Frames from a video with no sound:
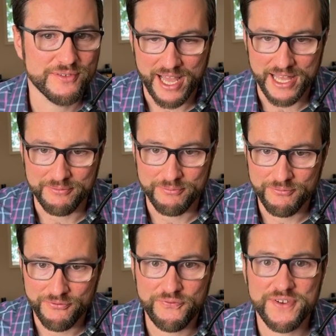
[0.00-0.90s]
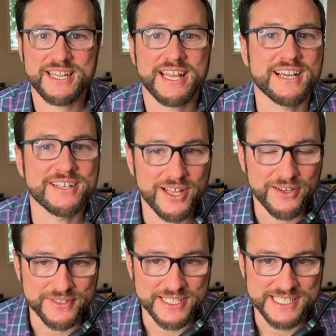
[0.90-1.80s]
I fit like a
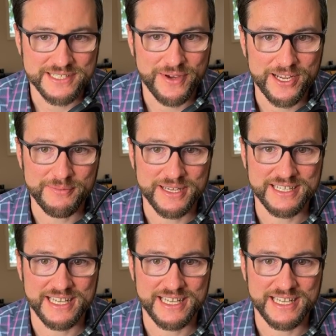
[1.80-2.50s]
glove in this environment,